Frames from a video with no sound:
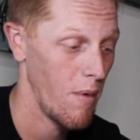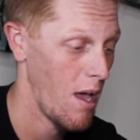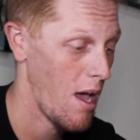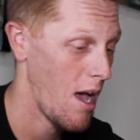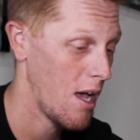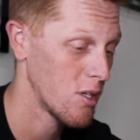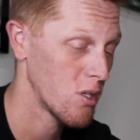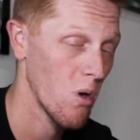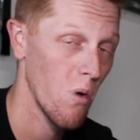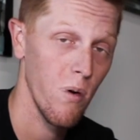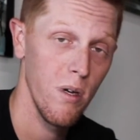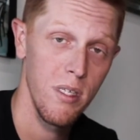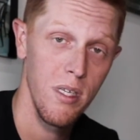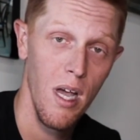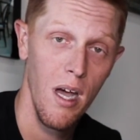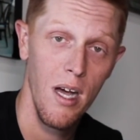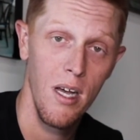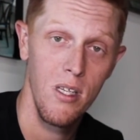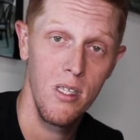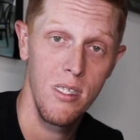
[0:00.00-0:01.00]
As always,
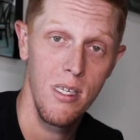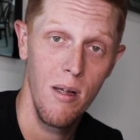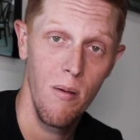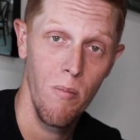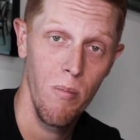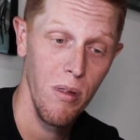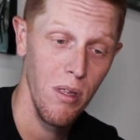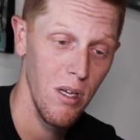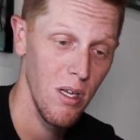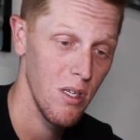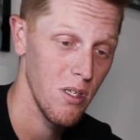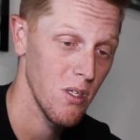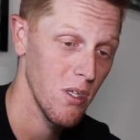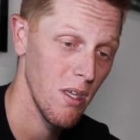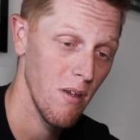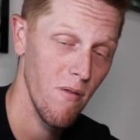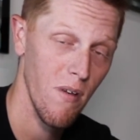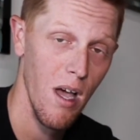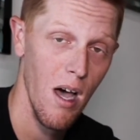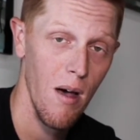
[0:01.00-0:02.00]
guys, please
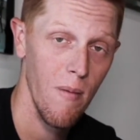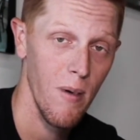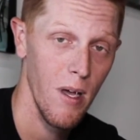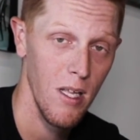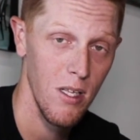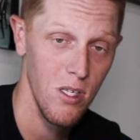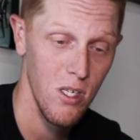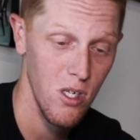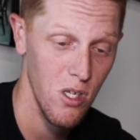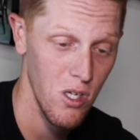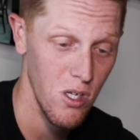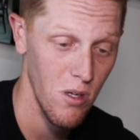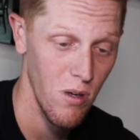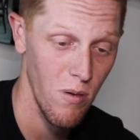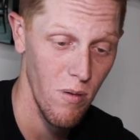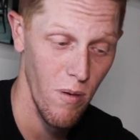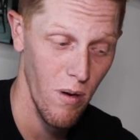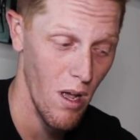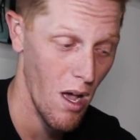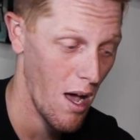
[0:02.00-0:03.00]
leave comments,
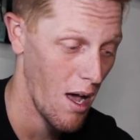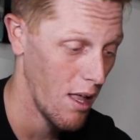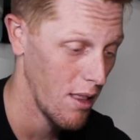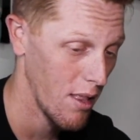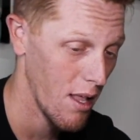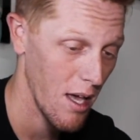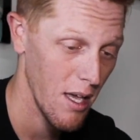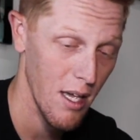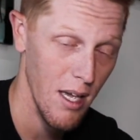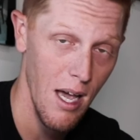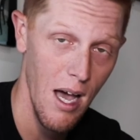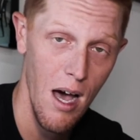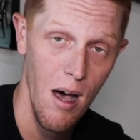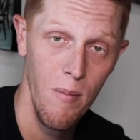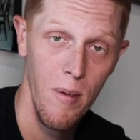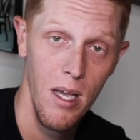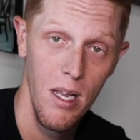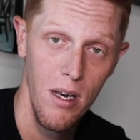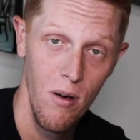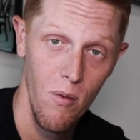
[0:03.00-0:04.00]
like,
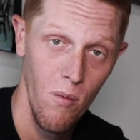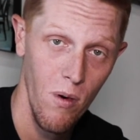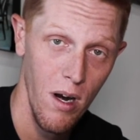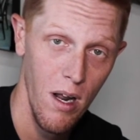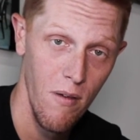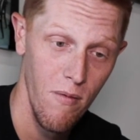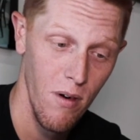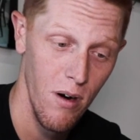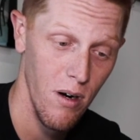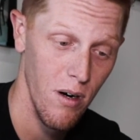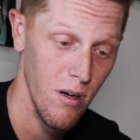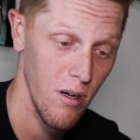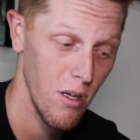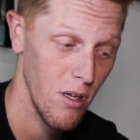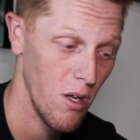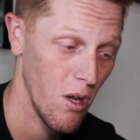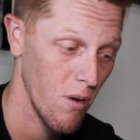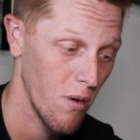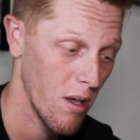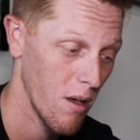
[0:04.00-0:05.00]
comment, whatever,
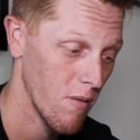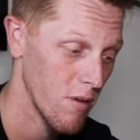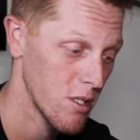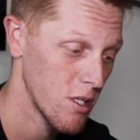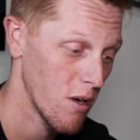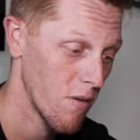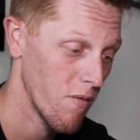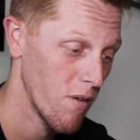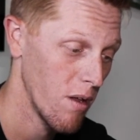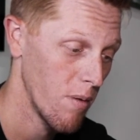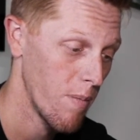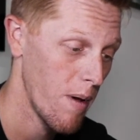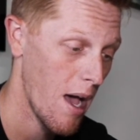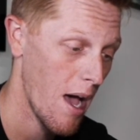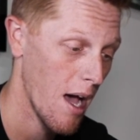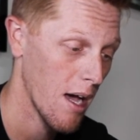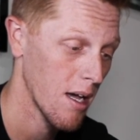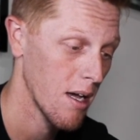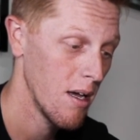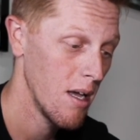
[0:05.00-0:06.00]
give us your
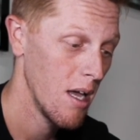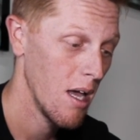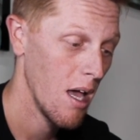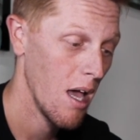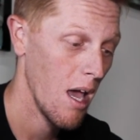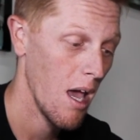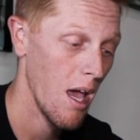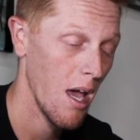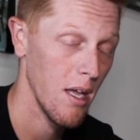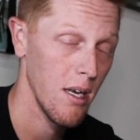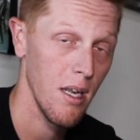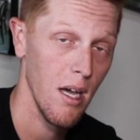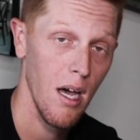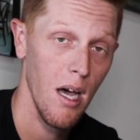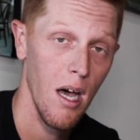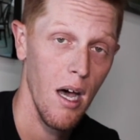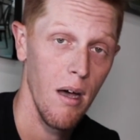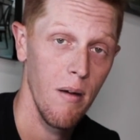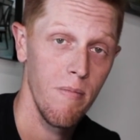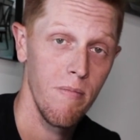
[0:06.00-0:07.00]
feedback. And
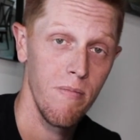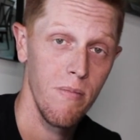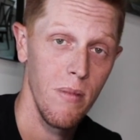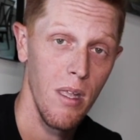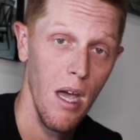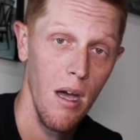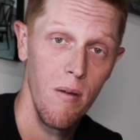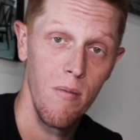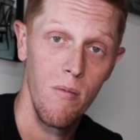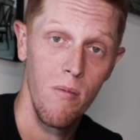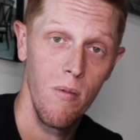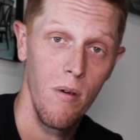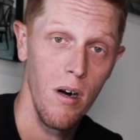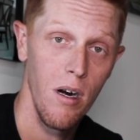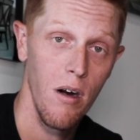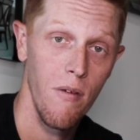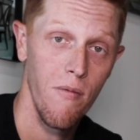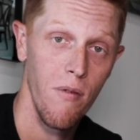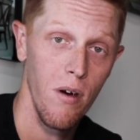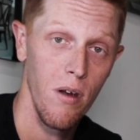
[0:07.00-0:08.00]
yeah, we're
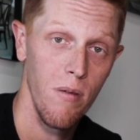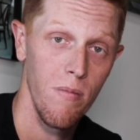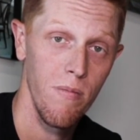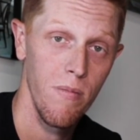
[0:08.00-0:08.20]
here for you.